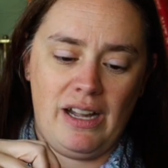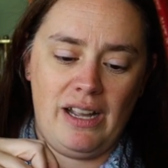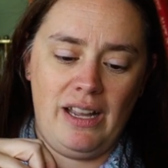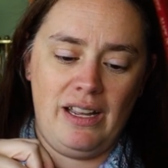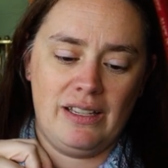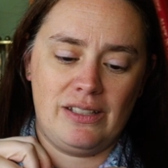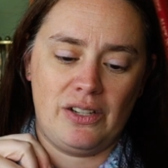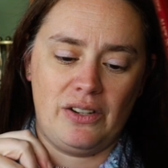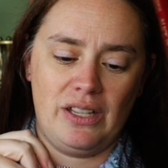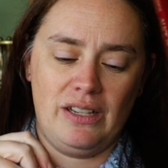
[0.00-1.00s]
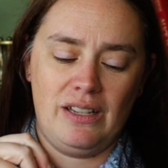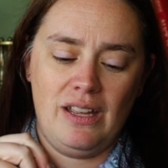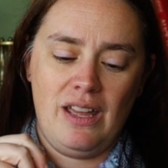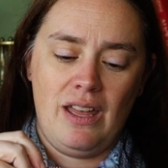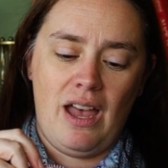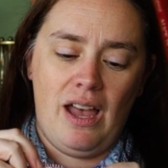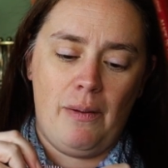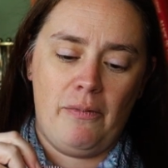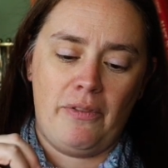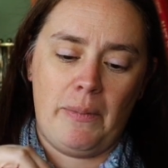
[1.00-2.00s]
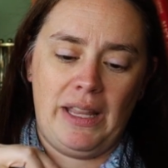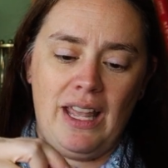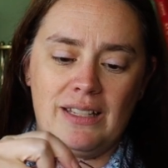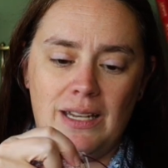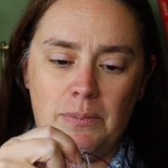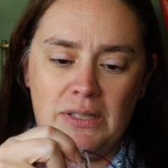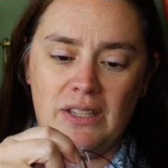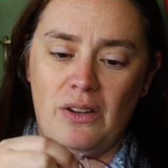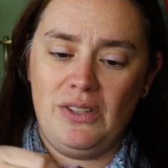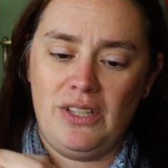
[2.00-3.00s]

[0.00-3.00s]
I started for my last episode.